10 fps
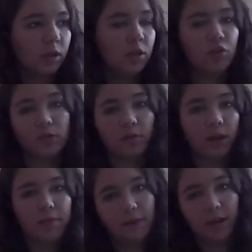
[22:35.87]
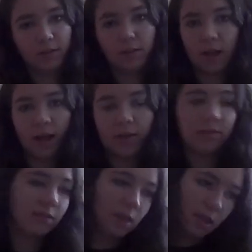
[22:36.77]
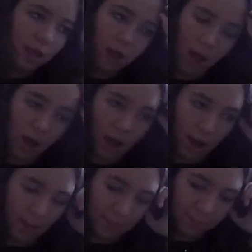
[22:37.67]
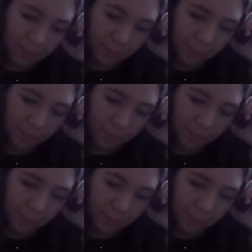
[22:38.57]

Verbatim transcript: just an advanced class. Um,